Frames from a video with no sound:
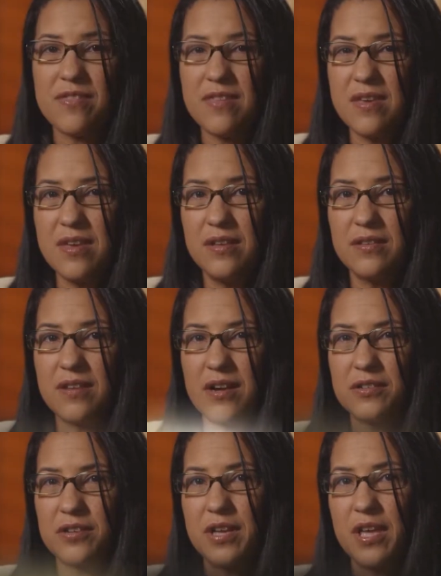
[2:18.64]
seen
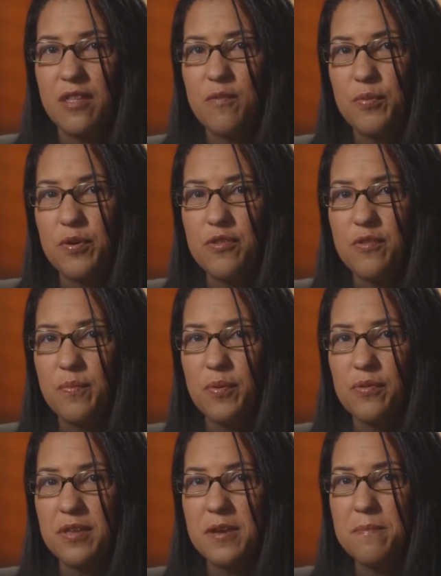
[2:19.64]
Dr. King's
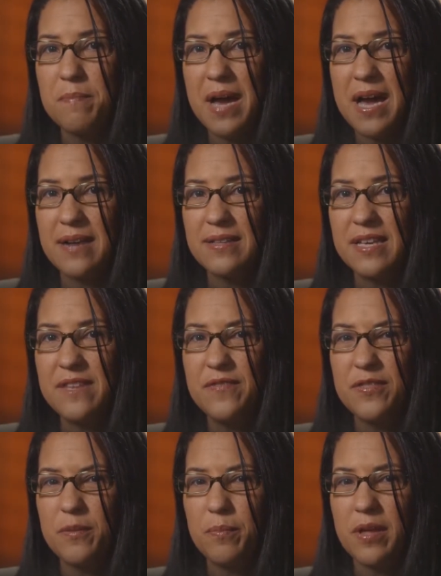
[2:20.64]
principles impact
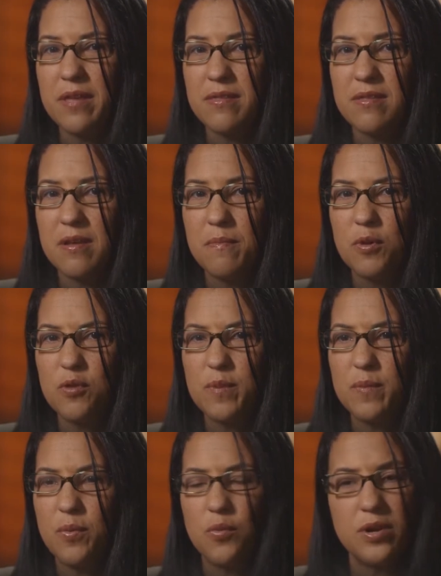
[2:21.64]
even the places that most
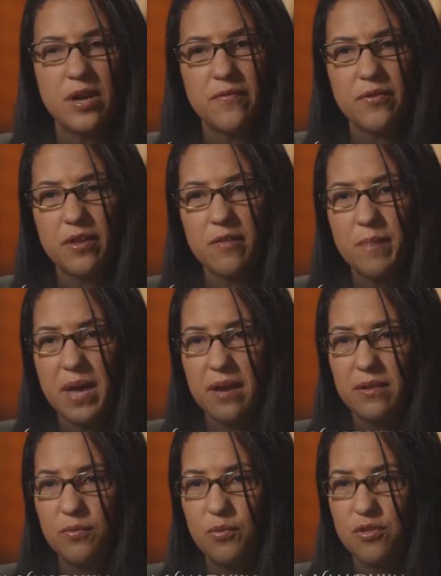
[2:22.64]
people would never
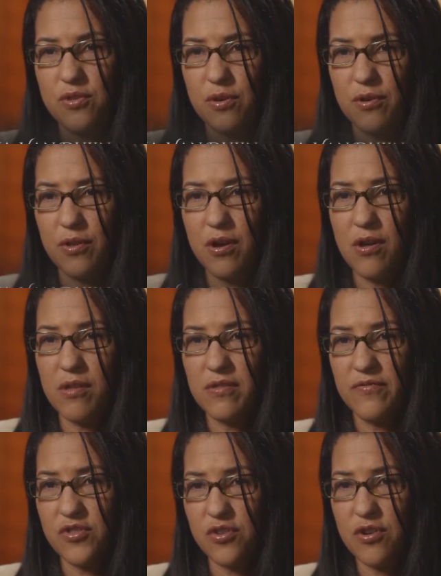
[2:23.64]
expect, which are the halls of a